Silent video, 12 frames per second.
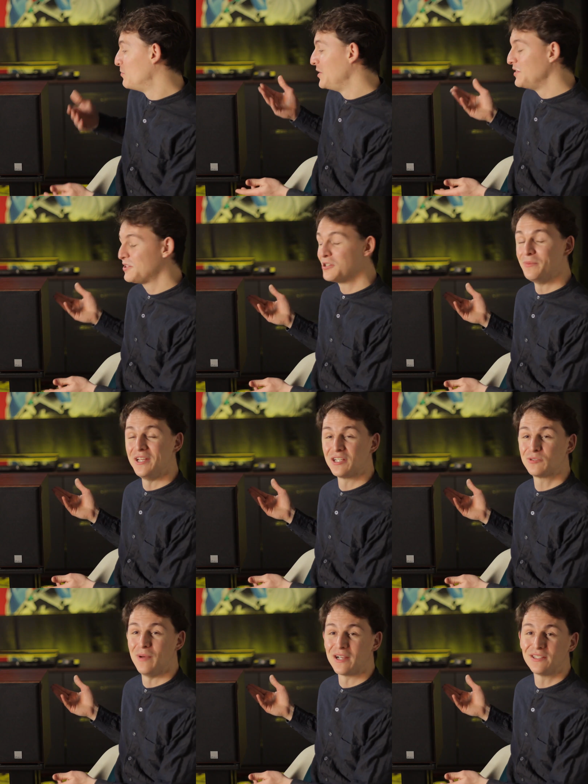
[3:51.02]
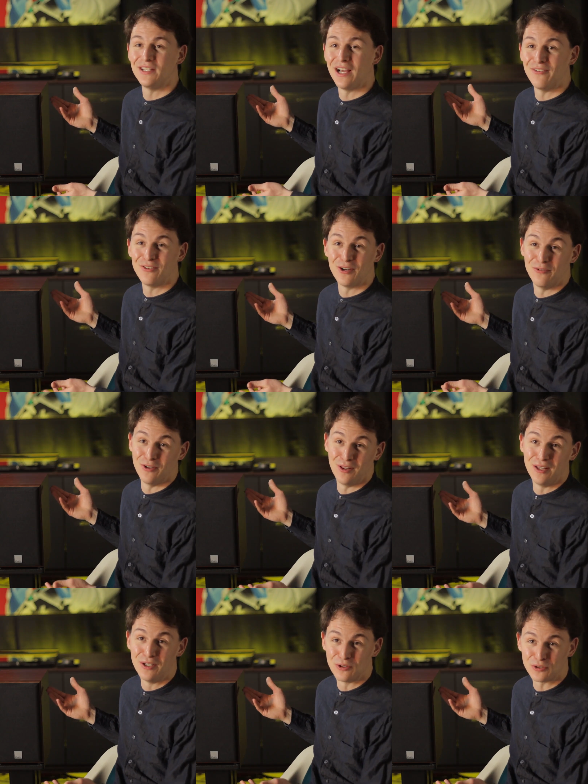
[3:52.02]
of to be expected out of a
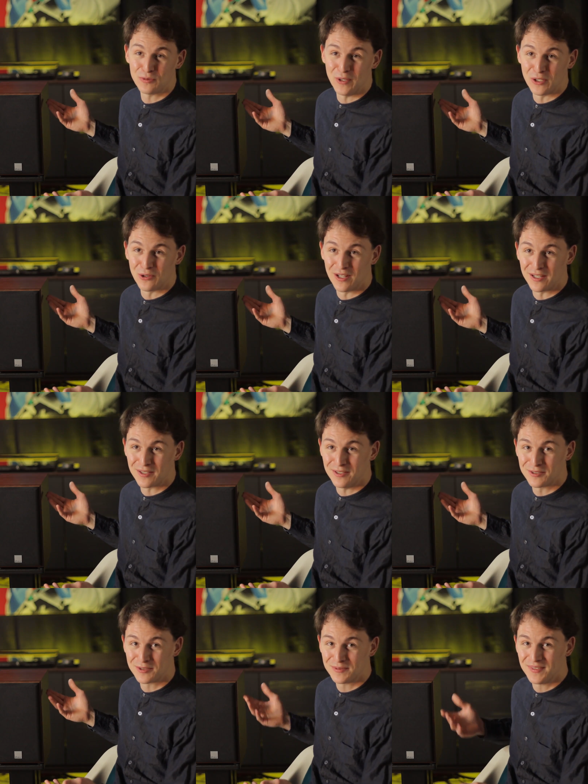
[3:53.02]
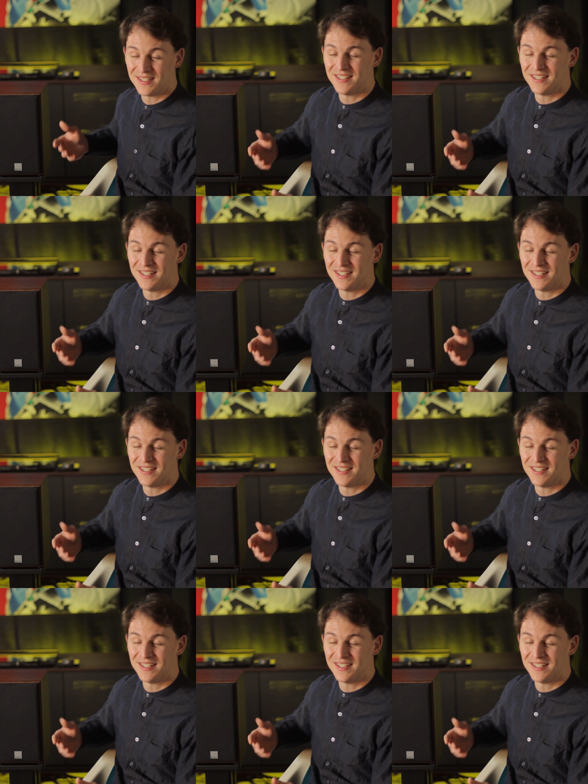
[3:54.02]
little speaker like this.